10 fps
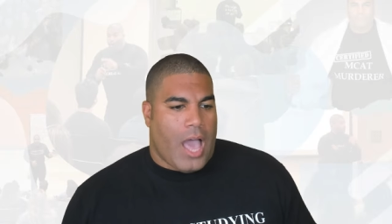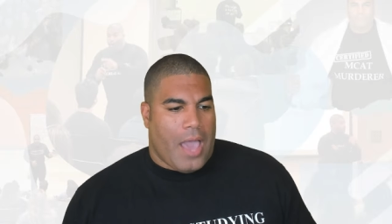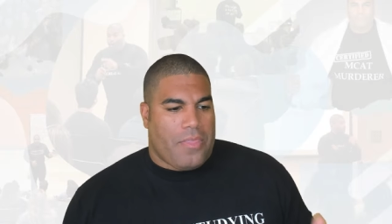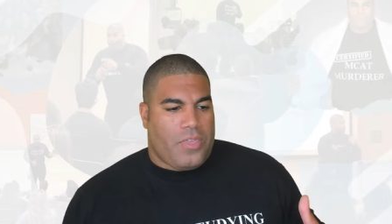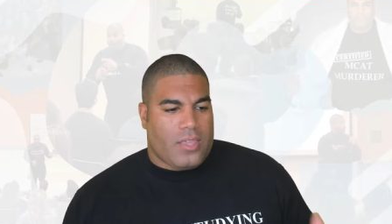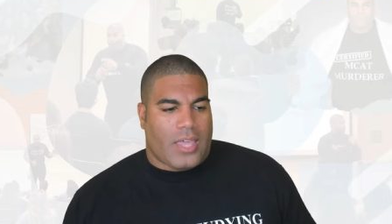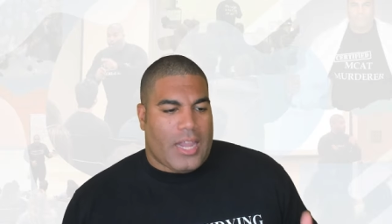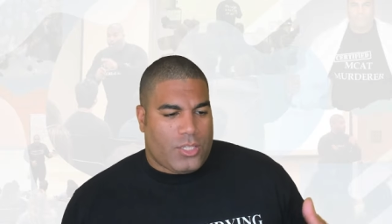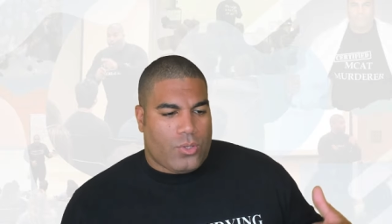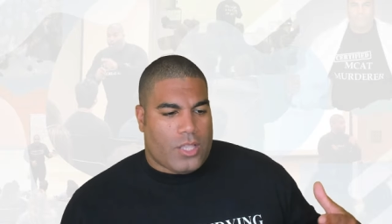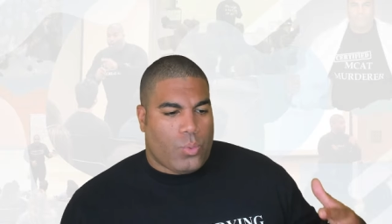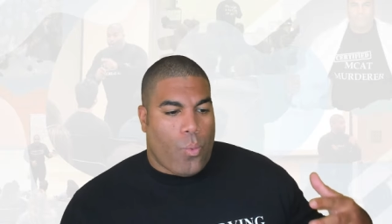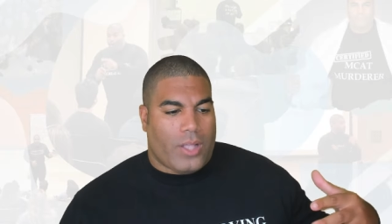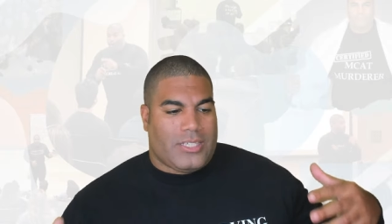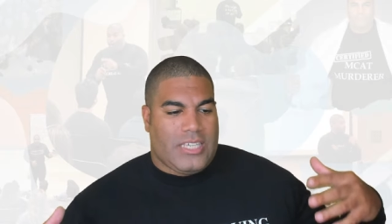I think that it's it's
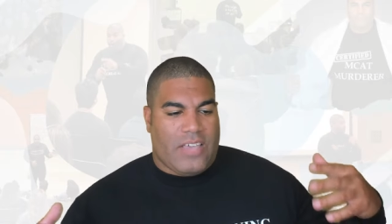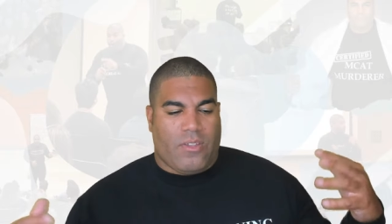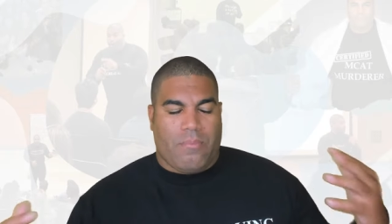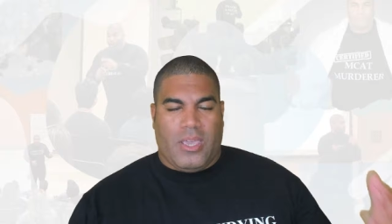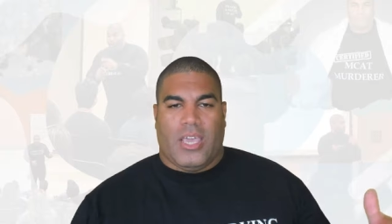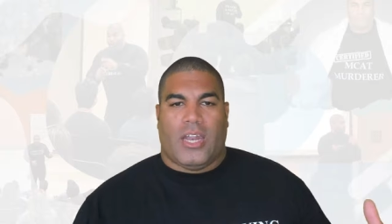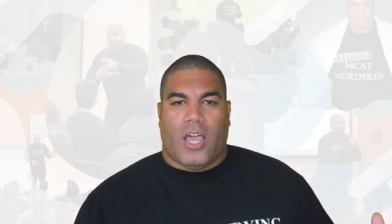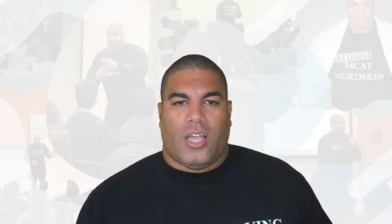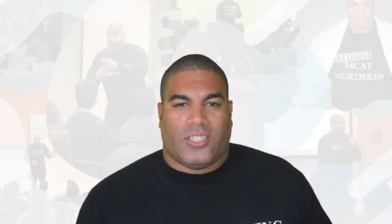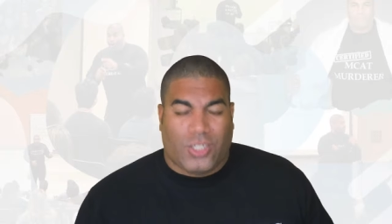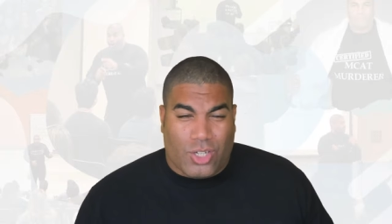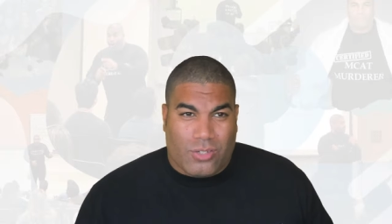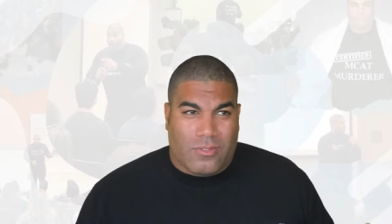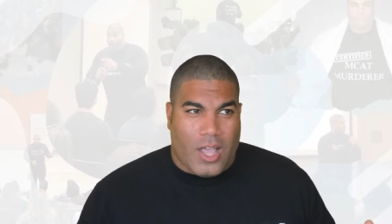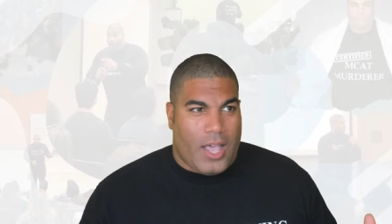what's given me and uh, such a,
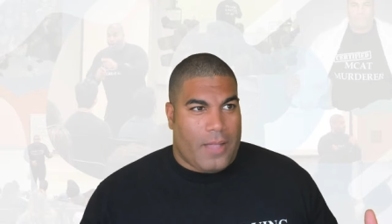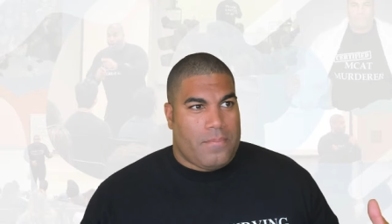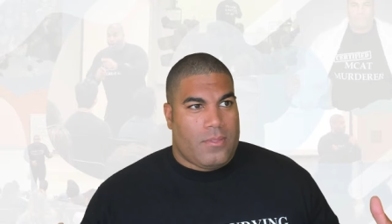uh,